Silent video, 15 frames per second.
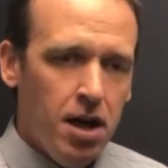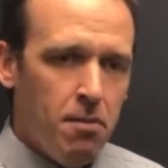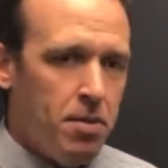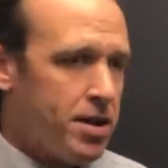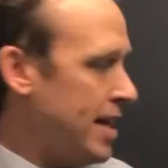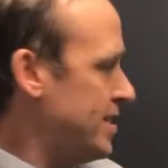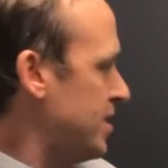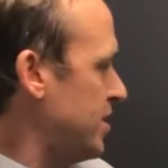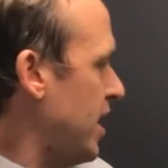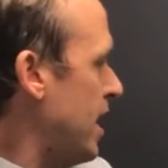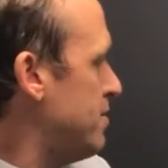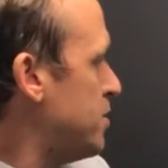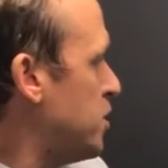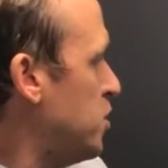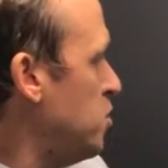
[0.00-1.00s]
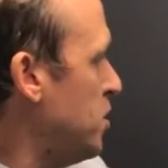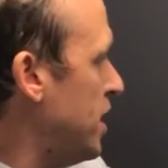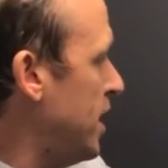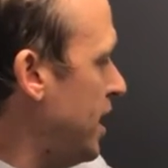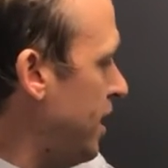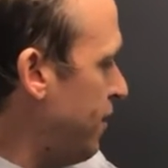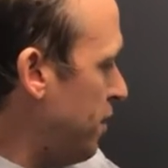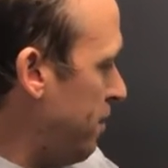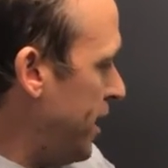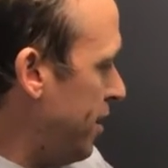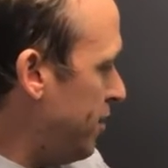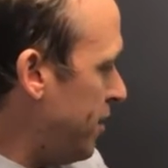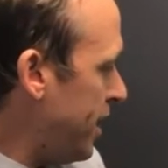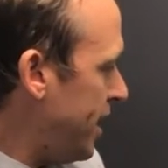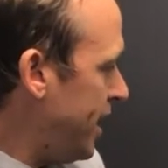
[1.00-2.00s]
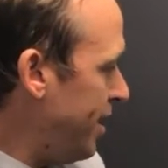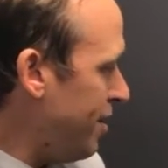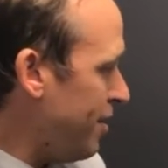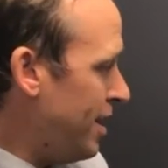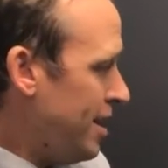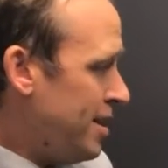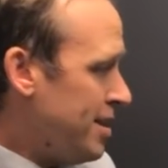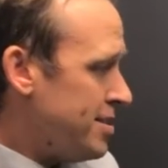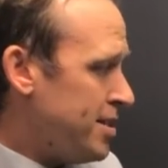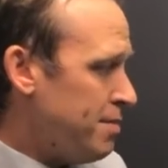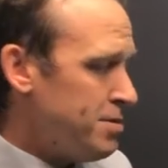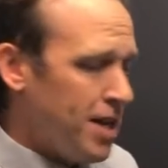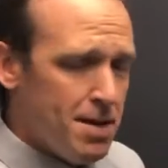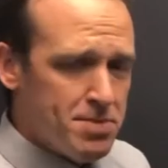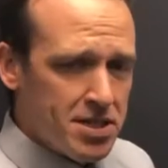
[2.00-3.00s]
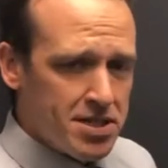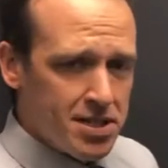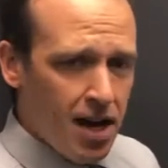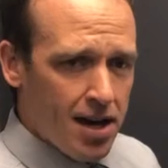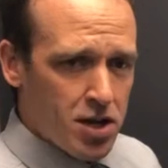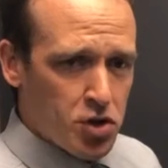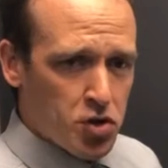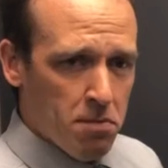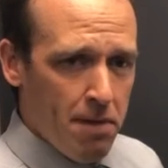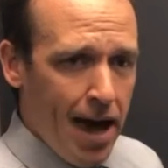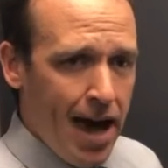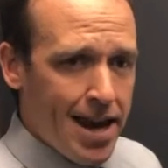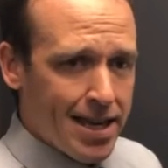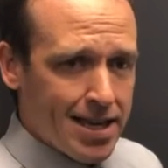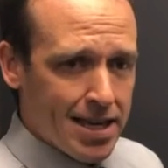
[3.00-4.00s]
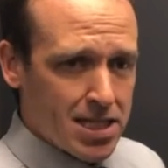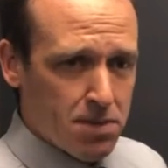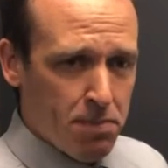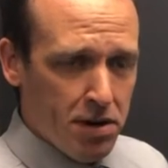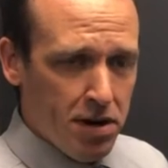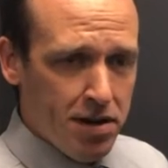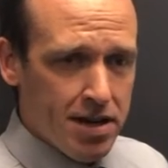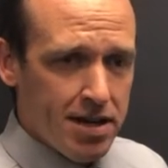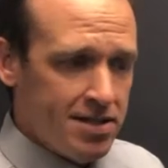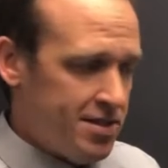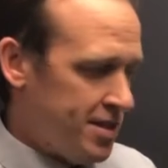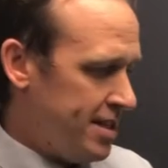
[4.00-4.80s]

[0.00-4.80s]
But lots of times too, getting from here to here sometimes is not a traumatic experience.